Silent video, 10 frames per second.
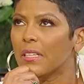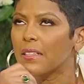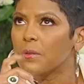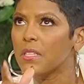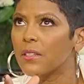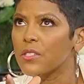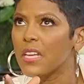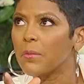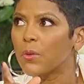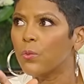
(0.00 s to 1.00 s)
I think it was
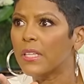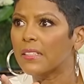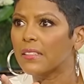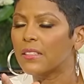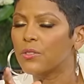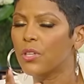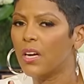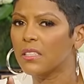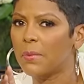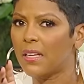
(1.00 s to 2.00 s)
Entertainment Weekly, you
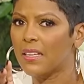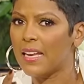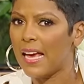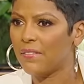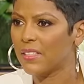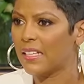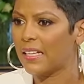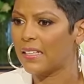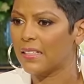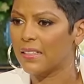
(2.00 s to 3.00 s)
talked about
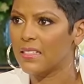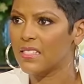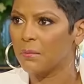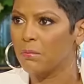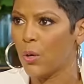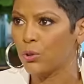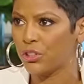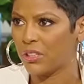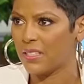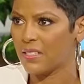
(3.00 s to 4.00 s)
navigating these
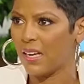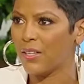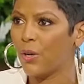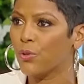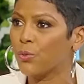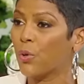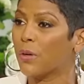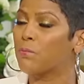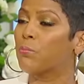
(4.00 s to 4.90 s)
emotions. I know mm. you are a mm-hmm.